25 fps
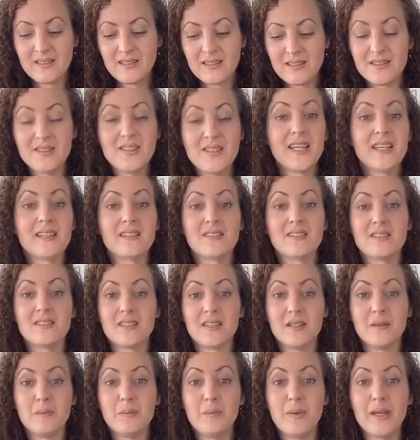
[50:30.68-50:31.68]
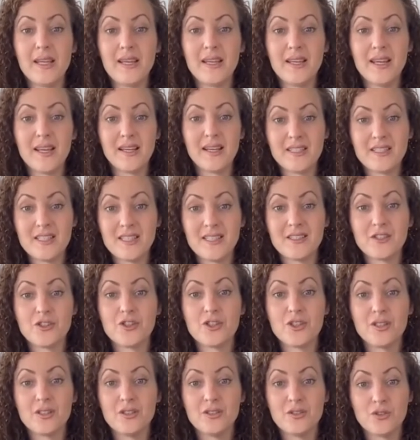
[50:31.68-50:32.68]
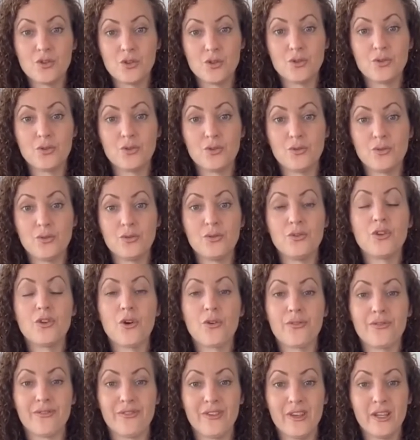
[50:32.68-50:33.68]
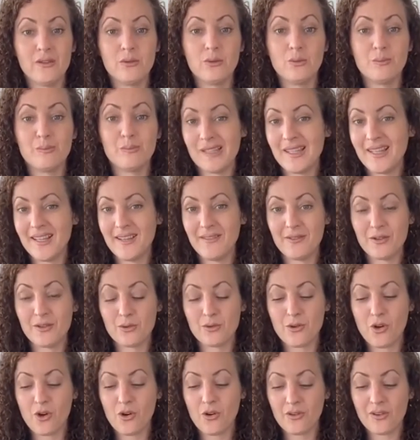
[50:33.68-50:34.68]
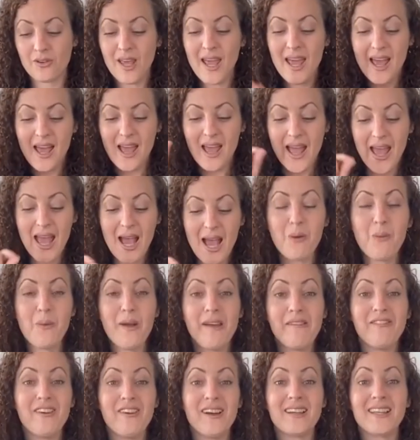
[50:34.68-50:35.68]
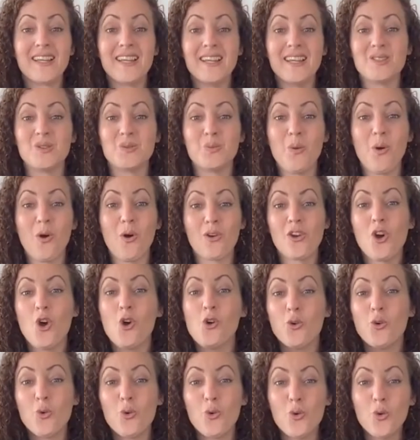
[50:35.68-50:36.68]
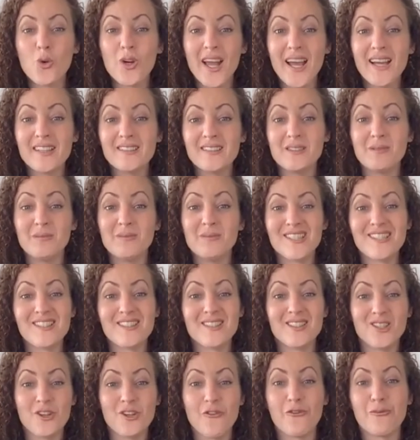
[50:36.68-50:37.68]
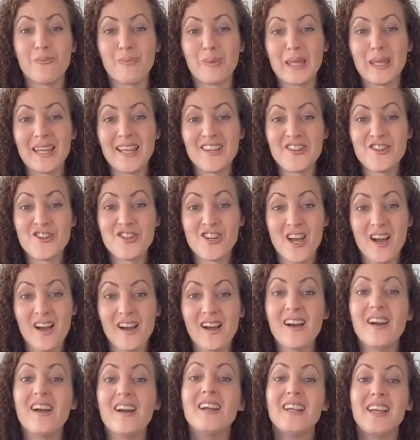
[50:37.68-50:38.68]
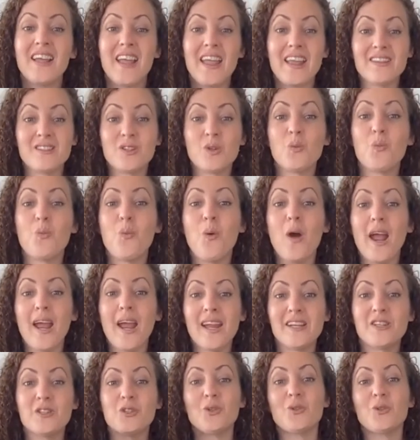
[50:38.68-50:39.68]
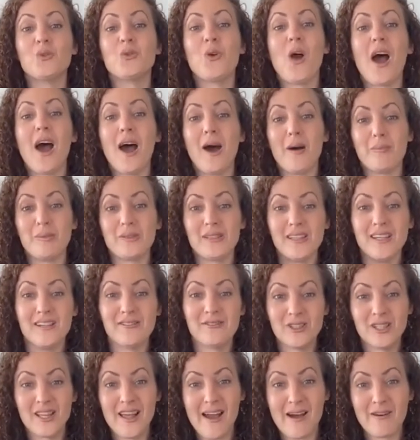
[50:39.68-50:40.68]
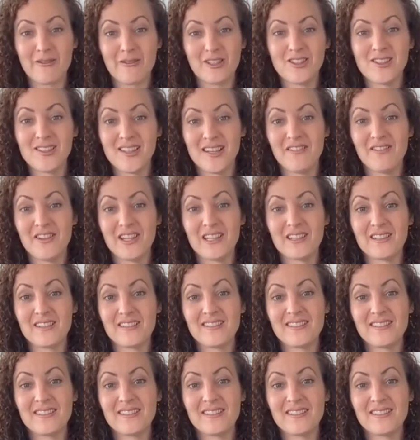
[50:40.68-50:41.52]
sex can be an addiction to not feel, believe it or not. However, guess what? Orgasms and self-pleasure is a way to up-level our receiving.